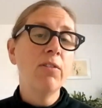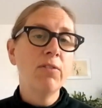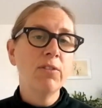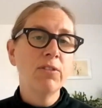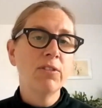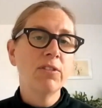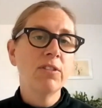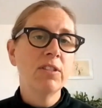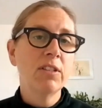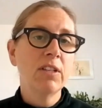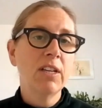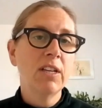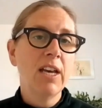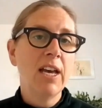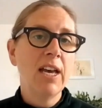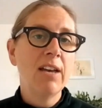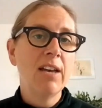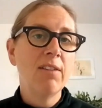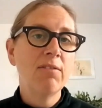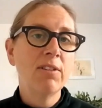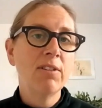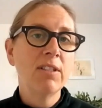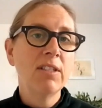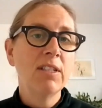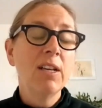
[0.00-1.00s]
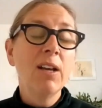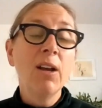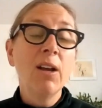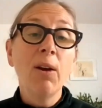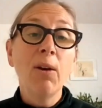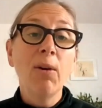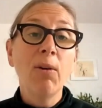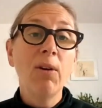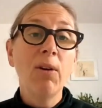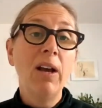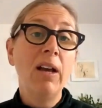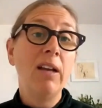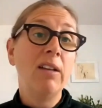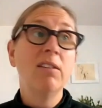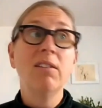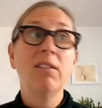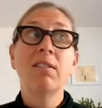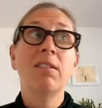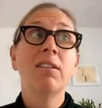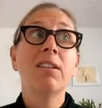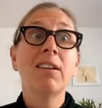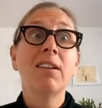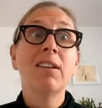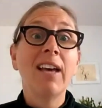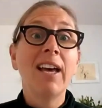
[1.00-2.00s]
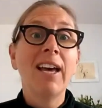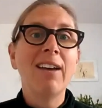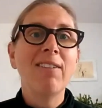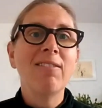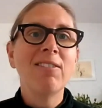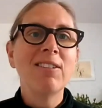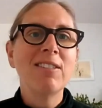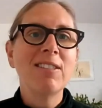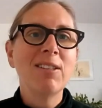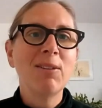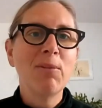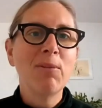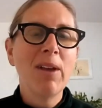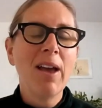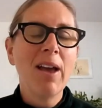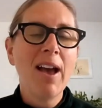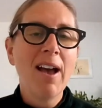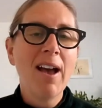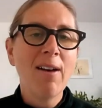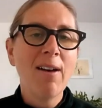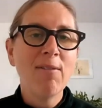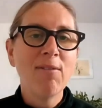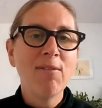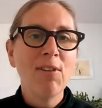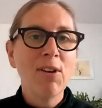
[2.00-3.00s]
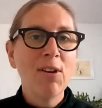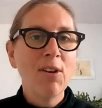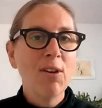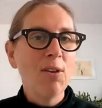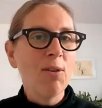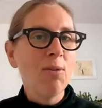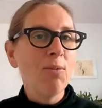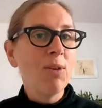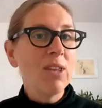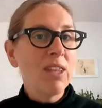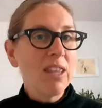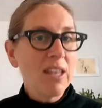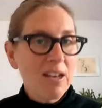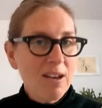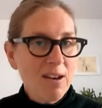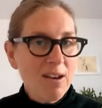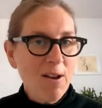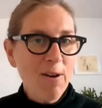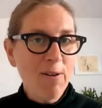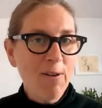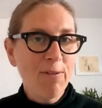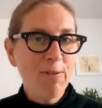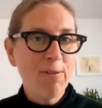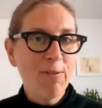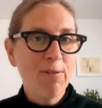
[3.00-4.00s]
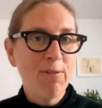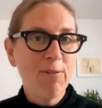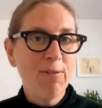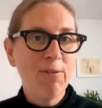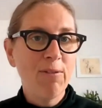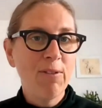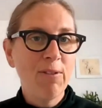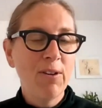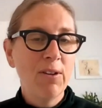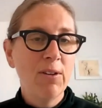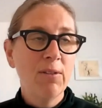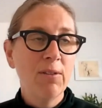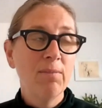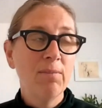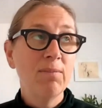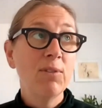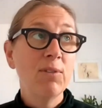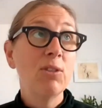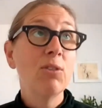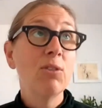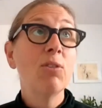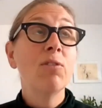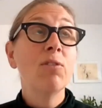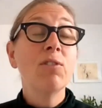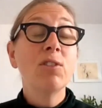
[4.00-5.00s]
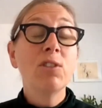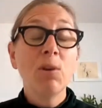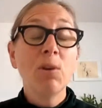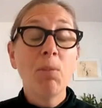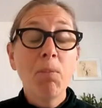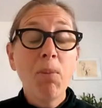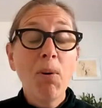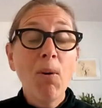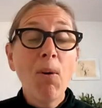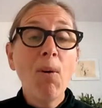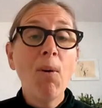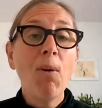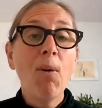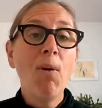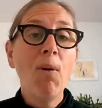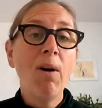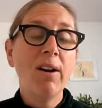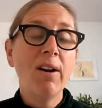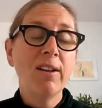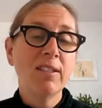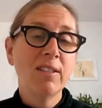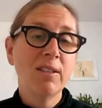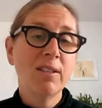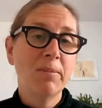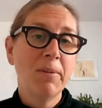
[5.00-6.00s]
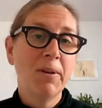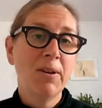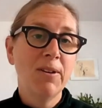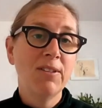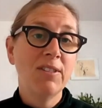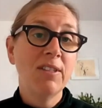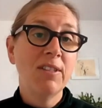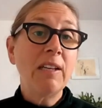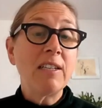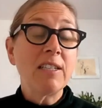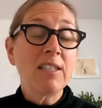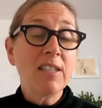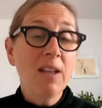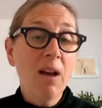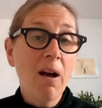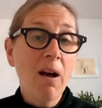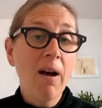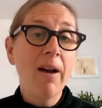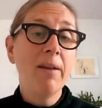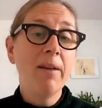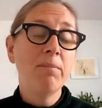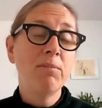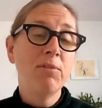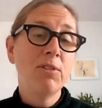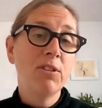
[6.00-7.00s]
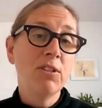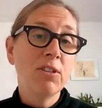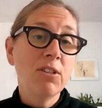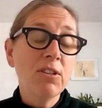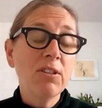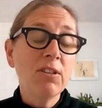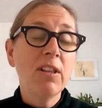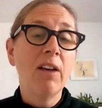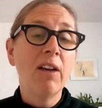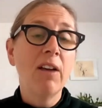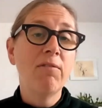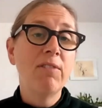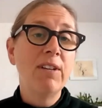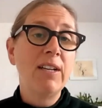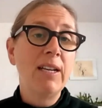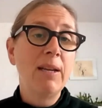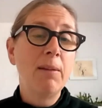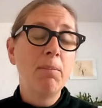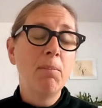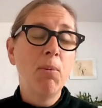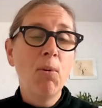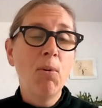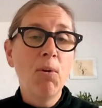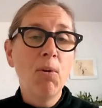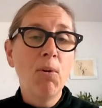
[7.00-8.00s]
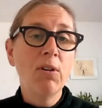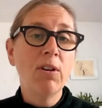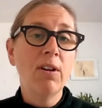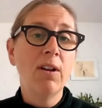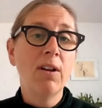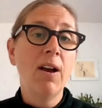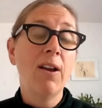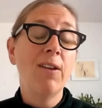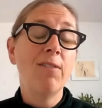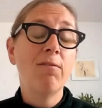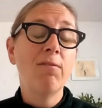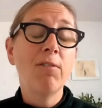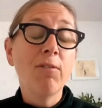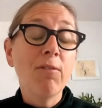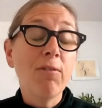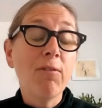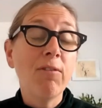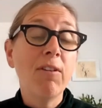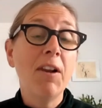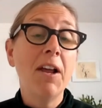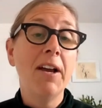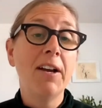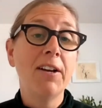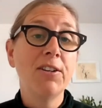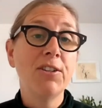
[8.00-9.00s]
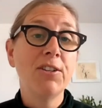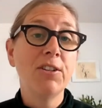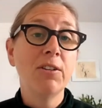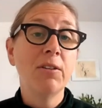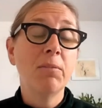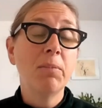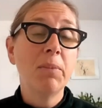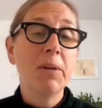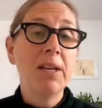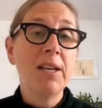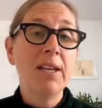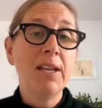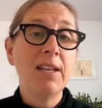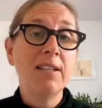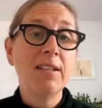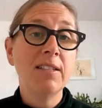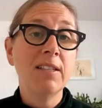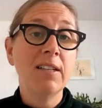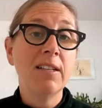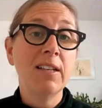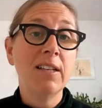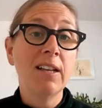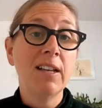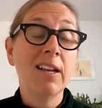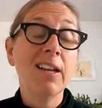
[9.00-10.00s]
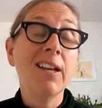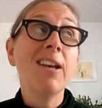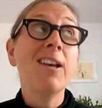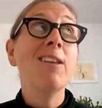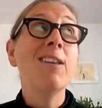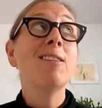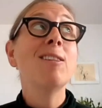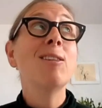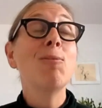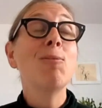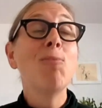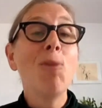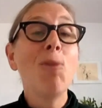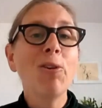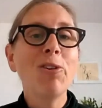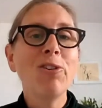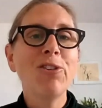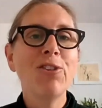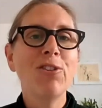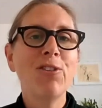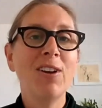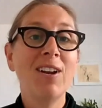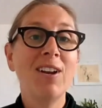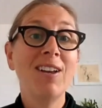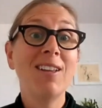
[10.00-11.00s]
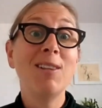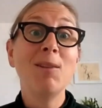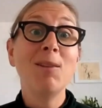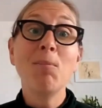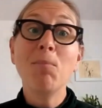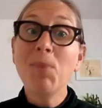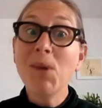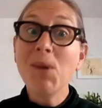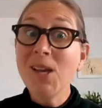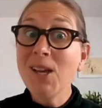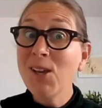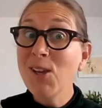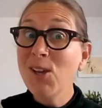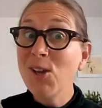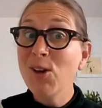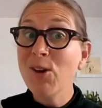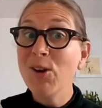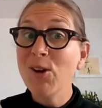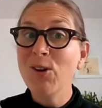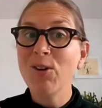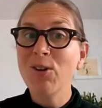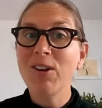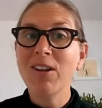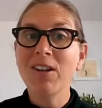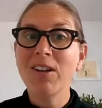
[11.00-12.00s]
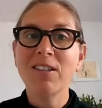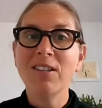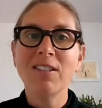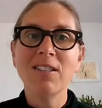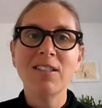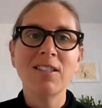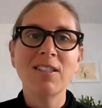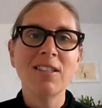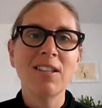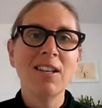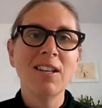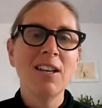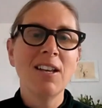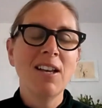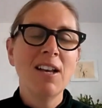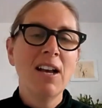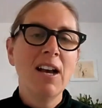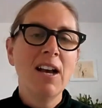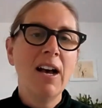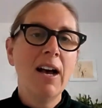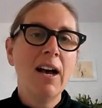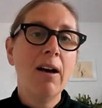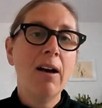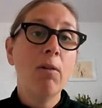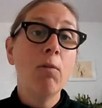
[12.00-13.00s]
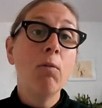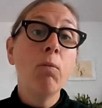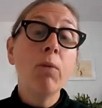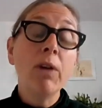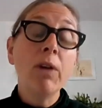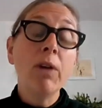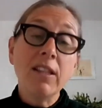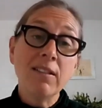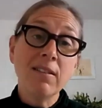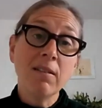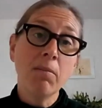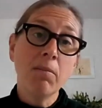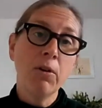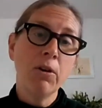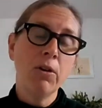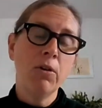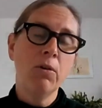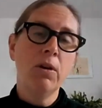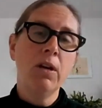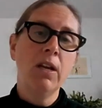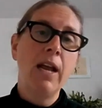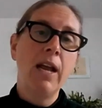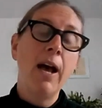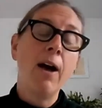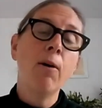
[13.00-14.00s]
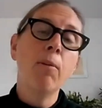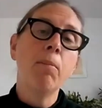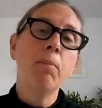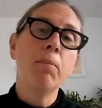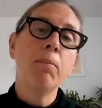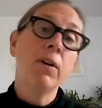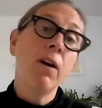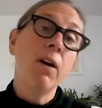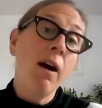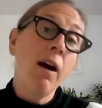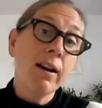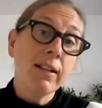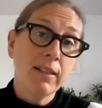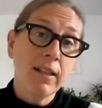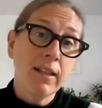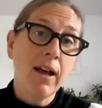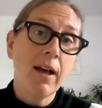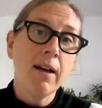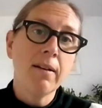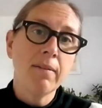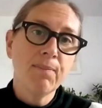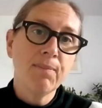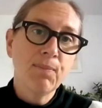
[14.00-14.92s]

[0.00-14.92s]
our foster carers and our other carers that we have with enough sort of support, I suppose, and time to do that really important kind of reflection piece, and the wondering and the being curious, with someone who can help guide